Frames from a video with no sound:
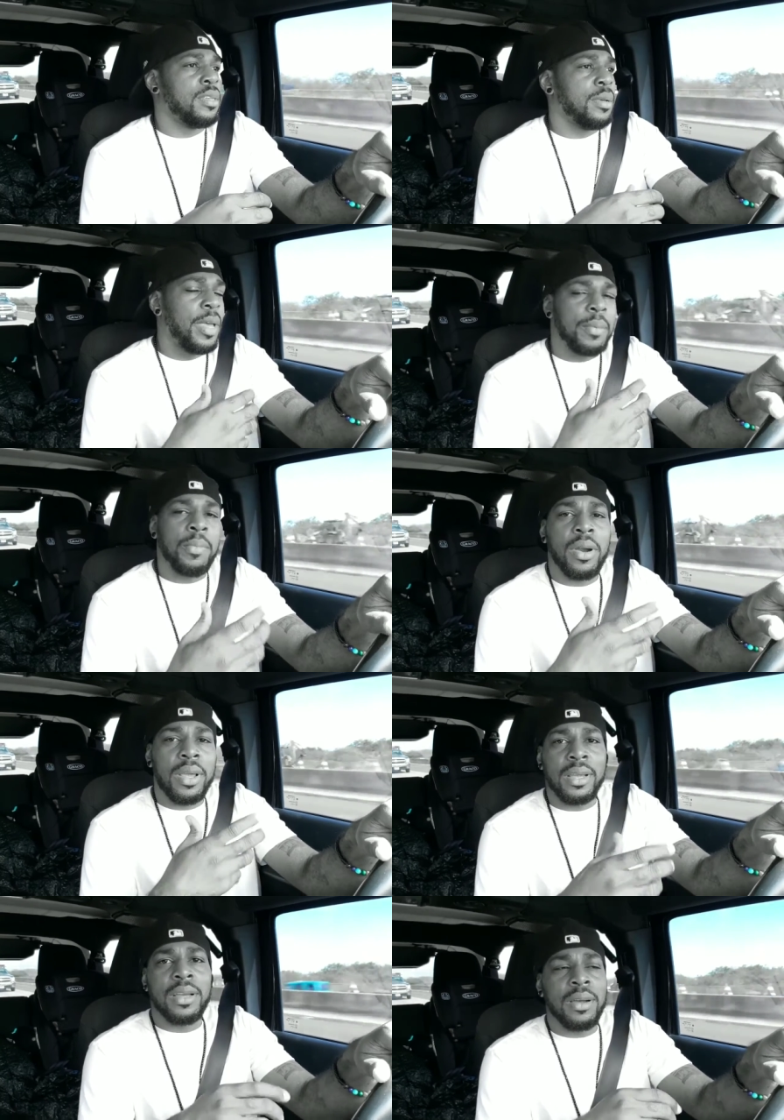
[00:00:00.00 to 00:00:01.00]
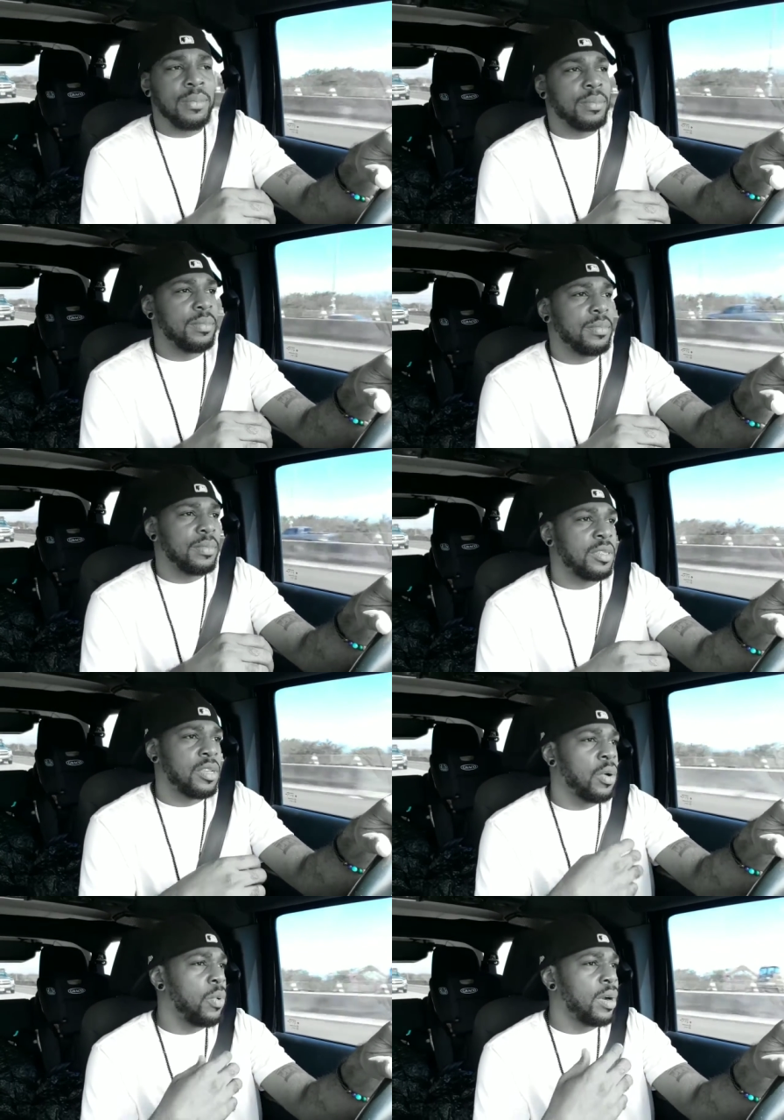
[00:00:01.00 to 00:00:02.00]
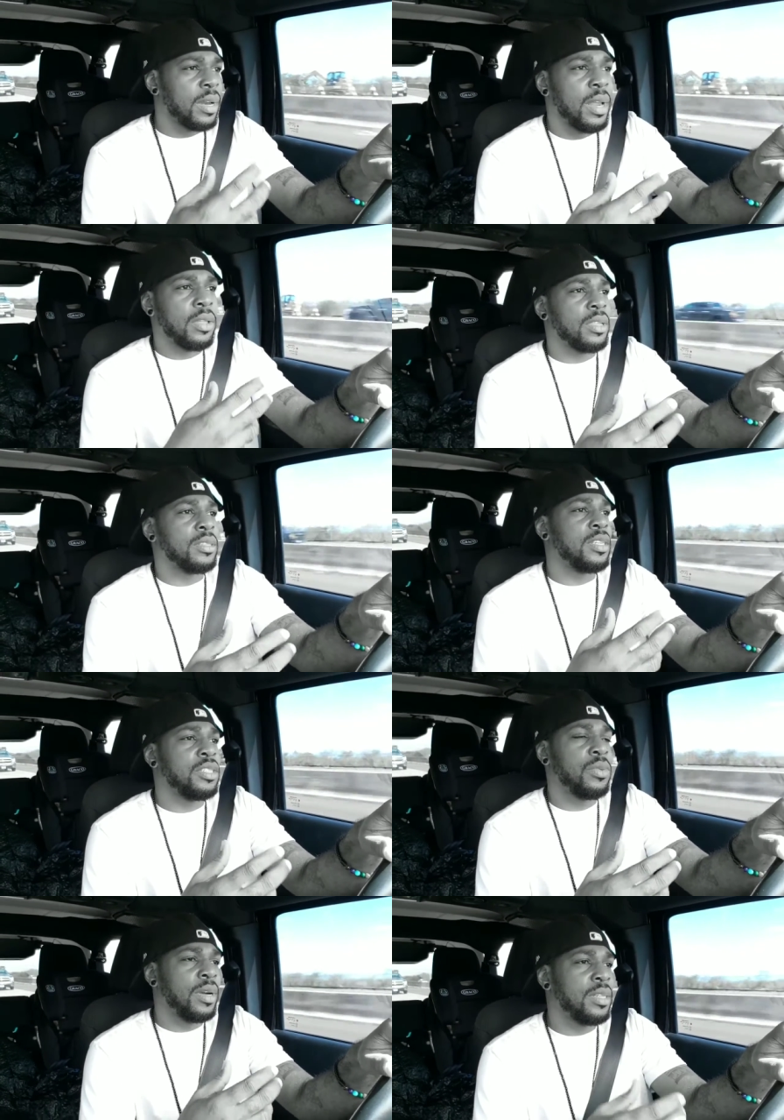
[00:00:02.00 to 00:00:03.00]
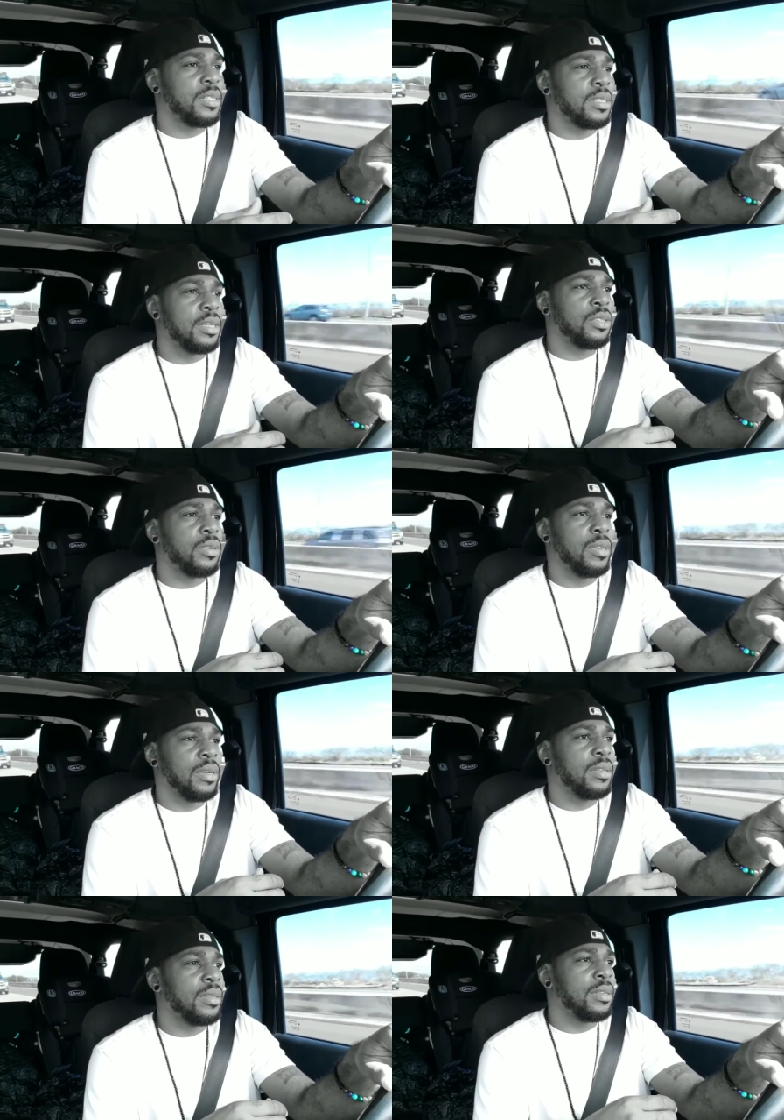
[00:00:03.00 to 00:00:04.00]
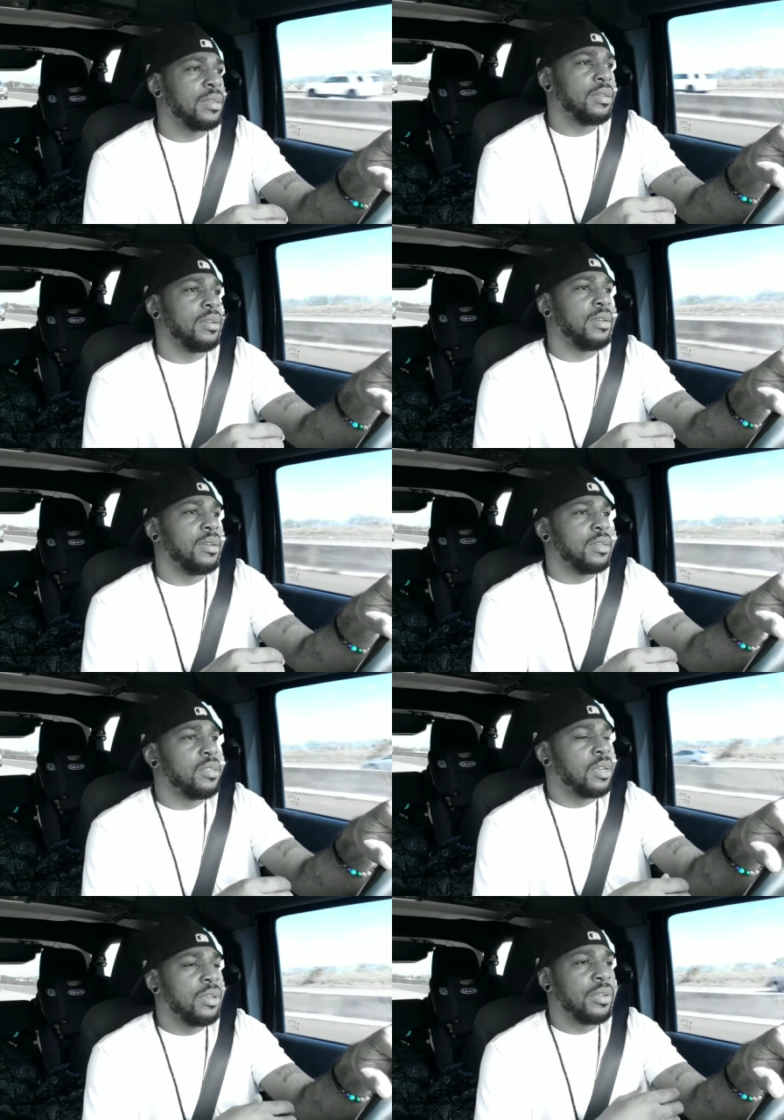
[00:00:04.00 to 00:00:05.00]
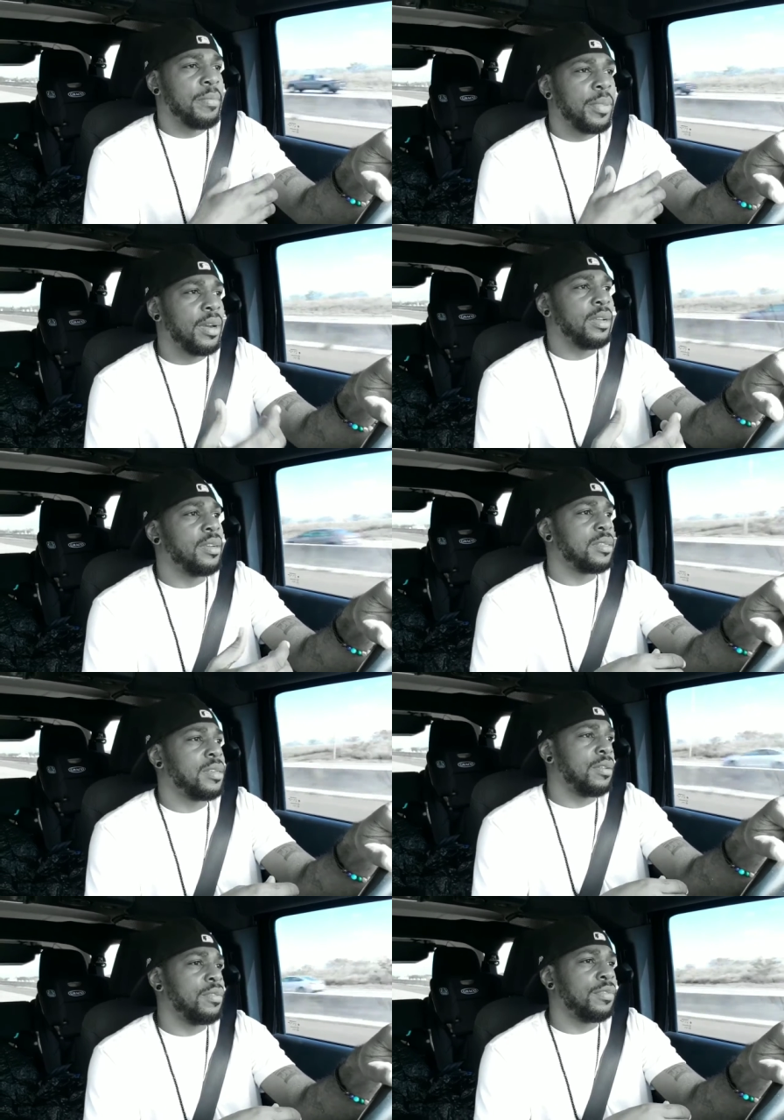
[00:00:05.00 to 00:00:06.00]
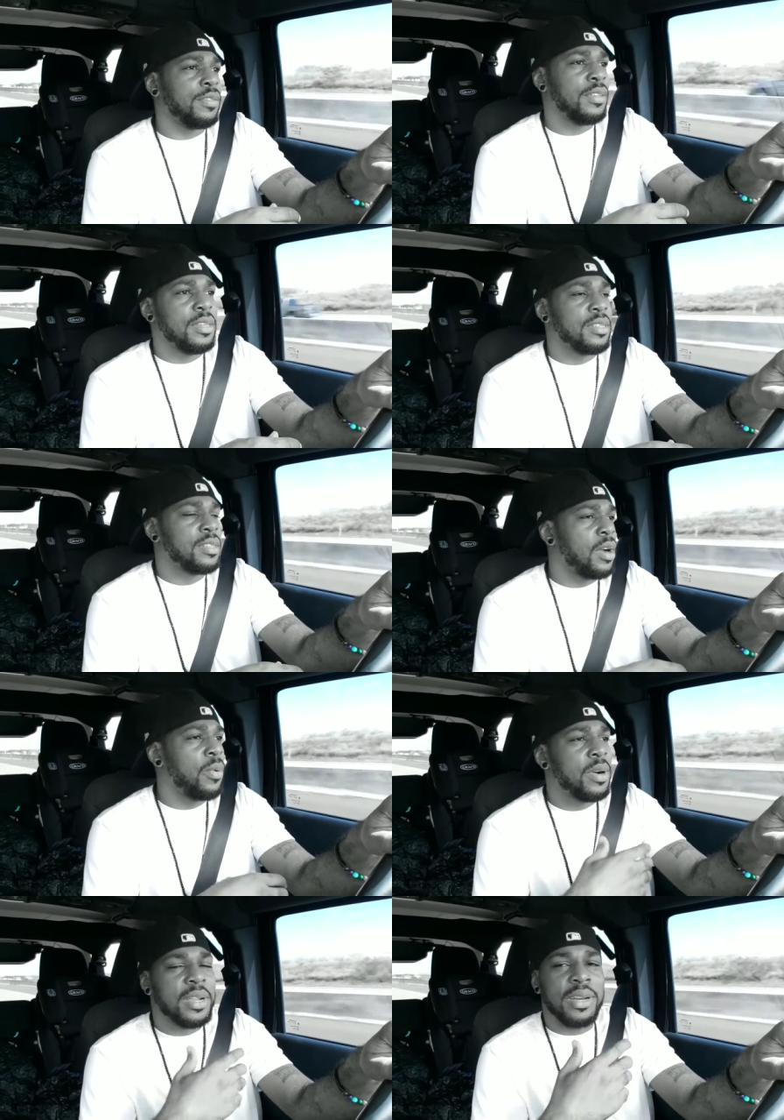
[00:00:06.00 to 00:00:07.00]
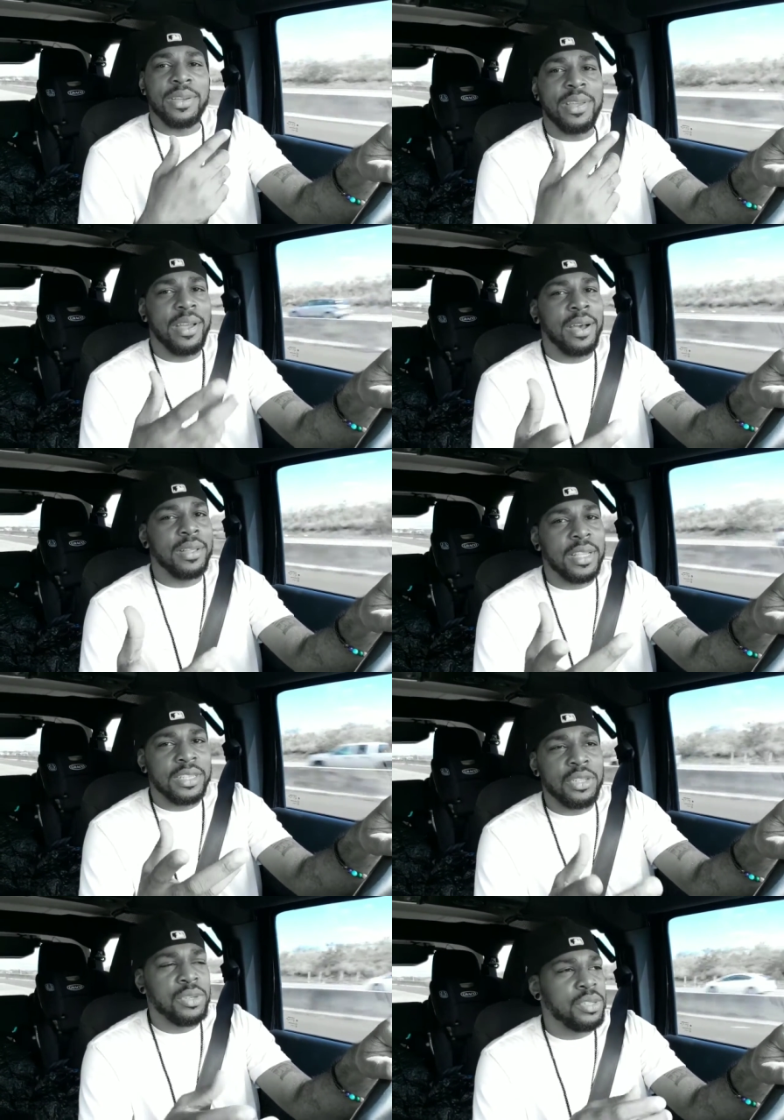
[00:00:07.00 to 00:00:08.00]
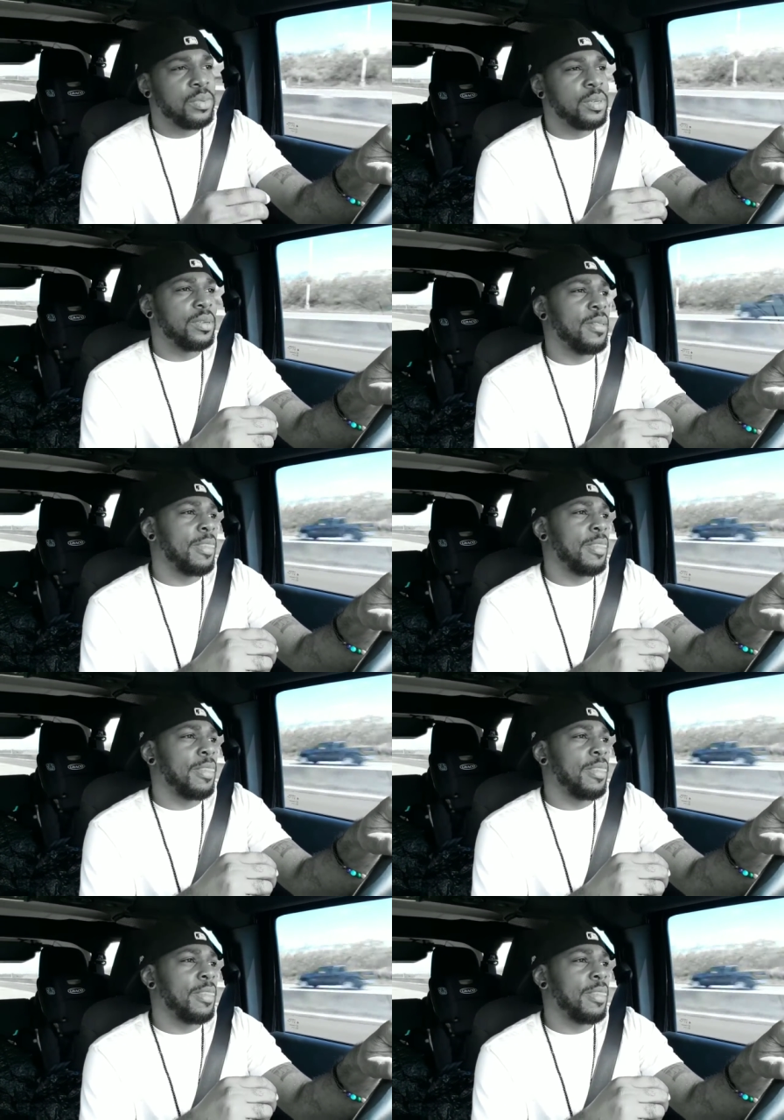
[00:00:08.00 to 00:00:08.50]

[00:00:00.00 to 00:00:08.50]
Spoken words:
to make more income. Start working out the situations that you're in so you can better yourself. Start working on your health as usual.